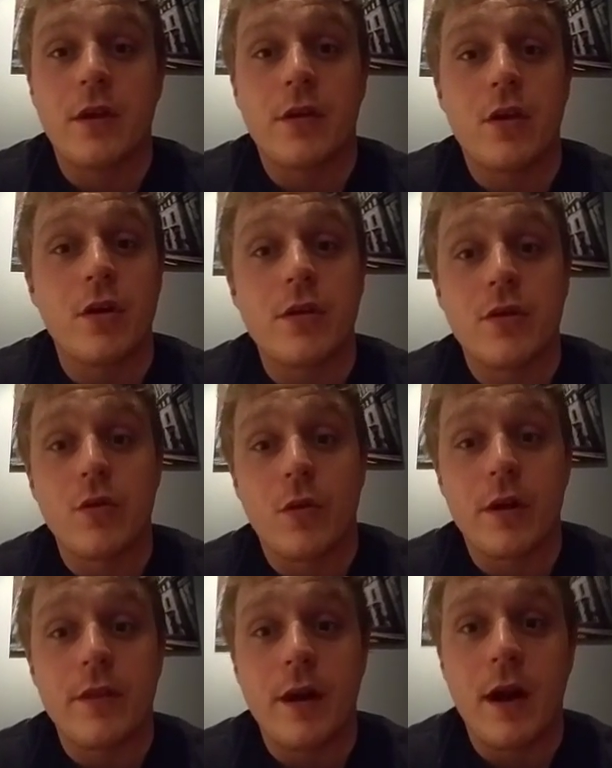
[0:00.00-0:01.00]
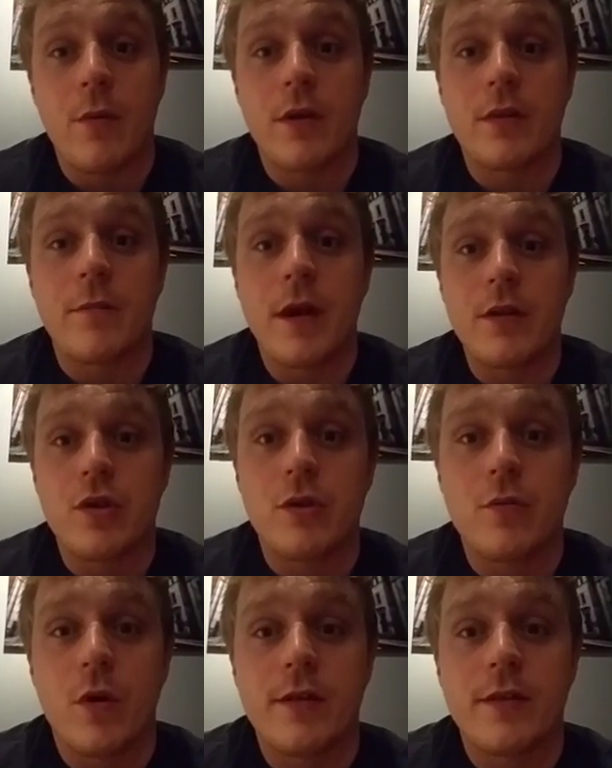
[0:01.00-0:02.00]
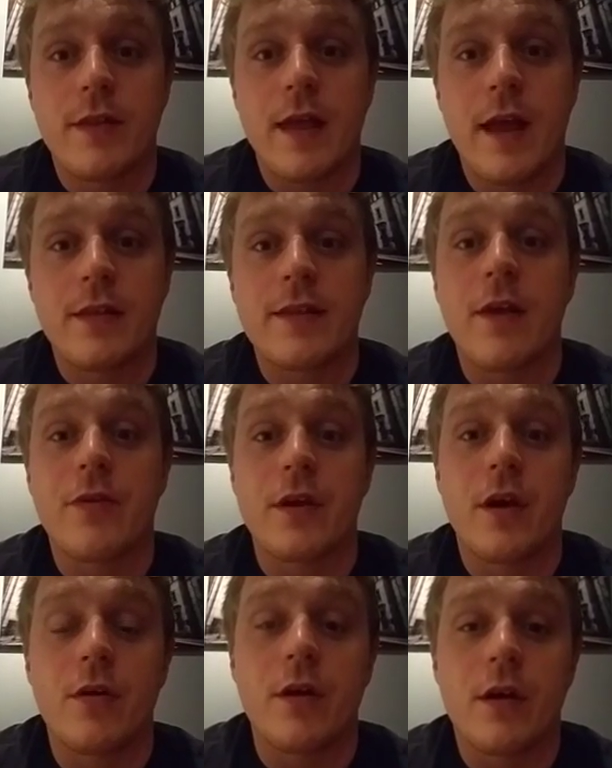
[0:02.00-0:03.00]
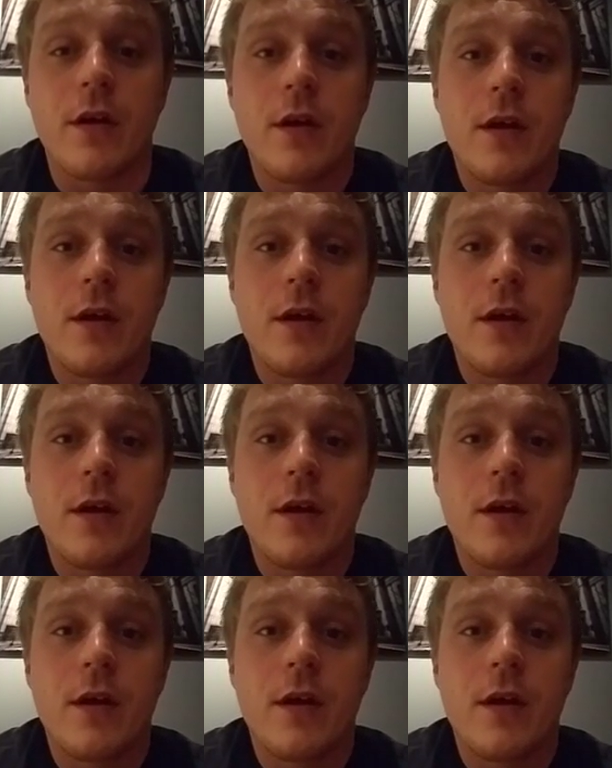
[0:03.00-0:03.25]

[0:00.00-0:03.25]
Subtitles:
a good story that I wanted to mention was that in South Dakota,